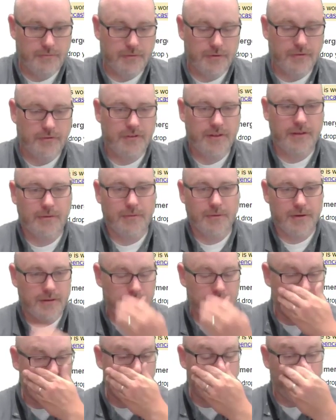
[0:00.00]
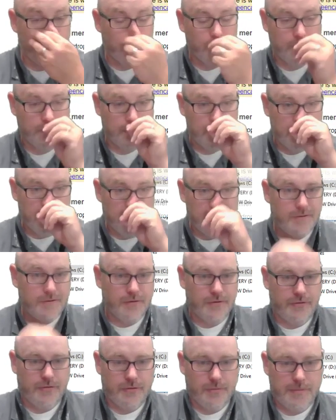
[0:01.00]
want to see where it is in the folder. Of
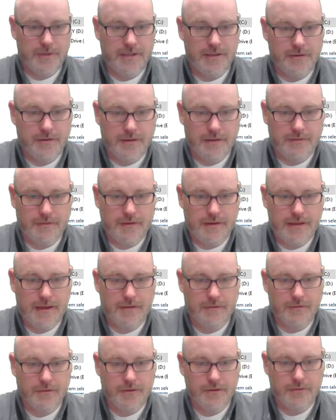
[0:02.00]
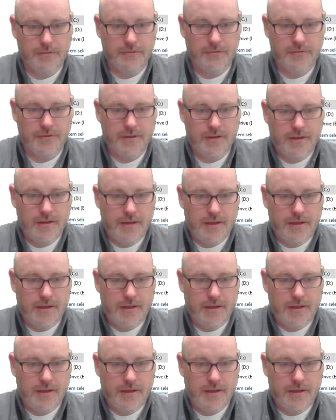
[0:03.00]
course, it'll be here in the downloads,